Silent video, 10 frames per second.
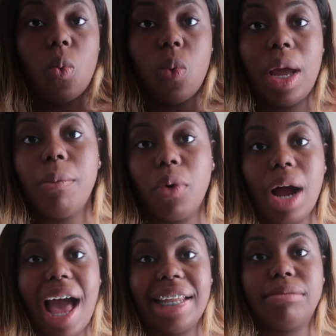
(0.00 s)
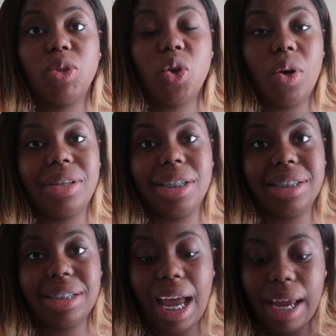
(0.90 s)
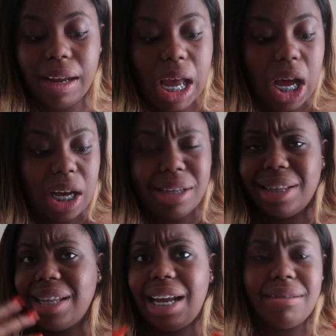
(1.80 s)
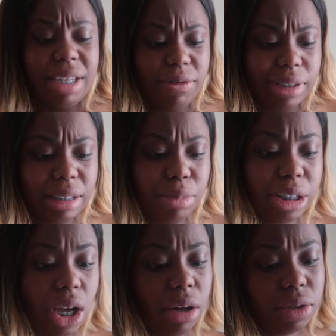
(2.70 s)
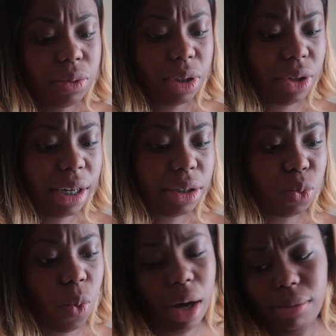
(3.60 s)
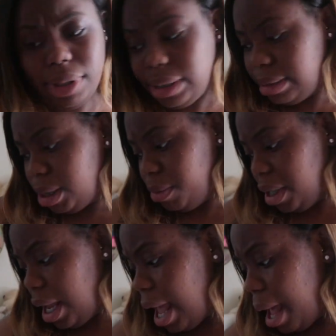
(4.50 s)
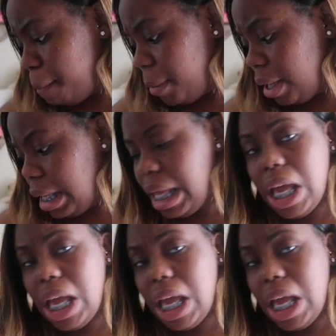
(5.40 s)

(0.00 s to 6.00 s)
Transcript: way more items on their site and a lot of different smells i also want to try this watermelon smell they have but